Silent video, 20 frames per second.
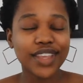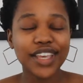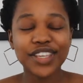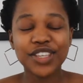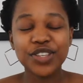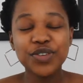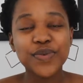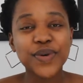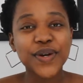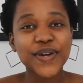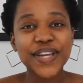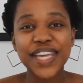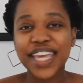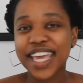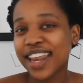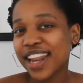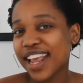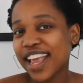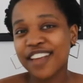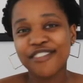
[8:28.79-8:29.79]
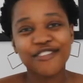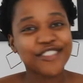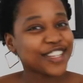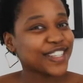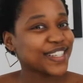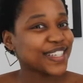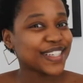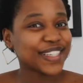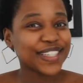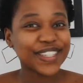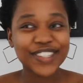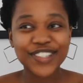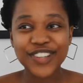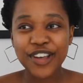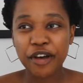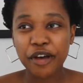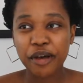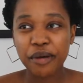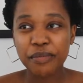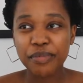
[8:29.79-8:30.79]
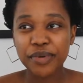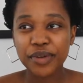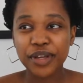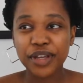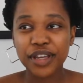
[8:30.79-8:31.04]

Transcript: you won't get every single job